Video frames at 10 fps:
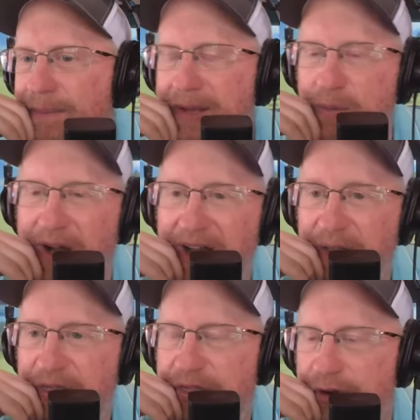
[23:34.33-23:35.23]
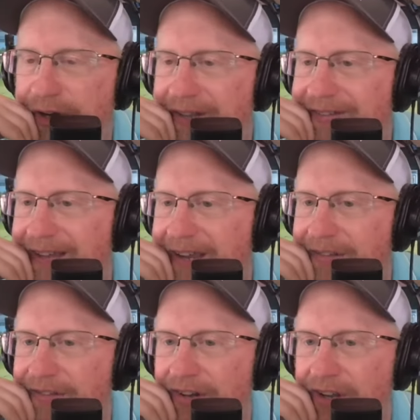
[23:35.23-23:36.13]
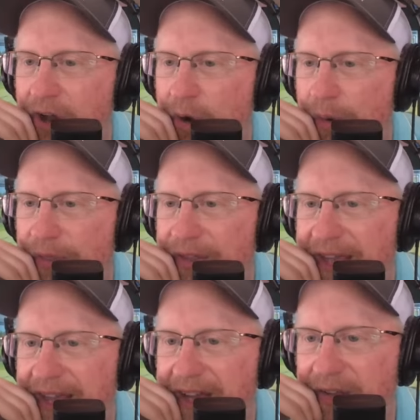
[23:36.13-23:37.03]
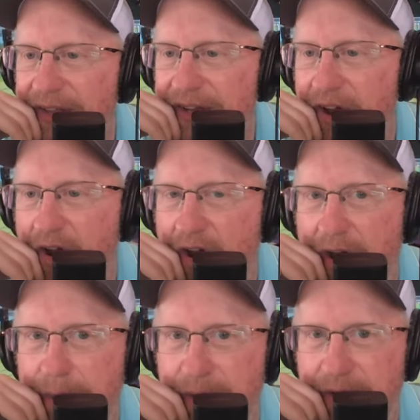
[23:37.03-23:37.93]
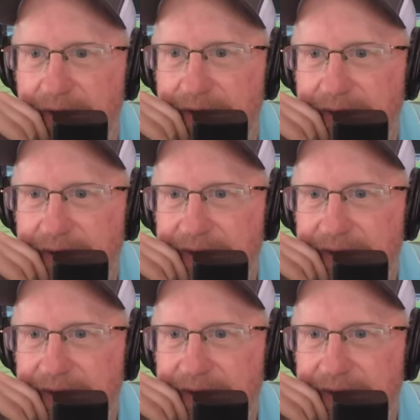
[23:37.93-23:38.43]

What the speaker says: Meanwhile, 30 seconds to go with Yale and Auburn,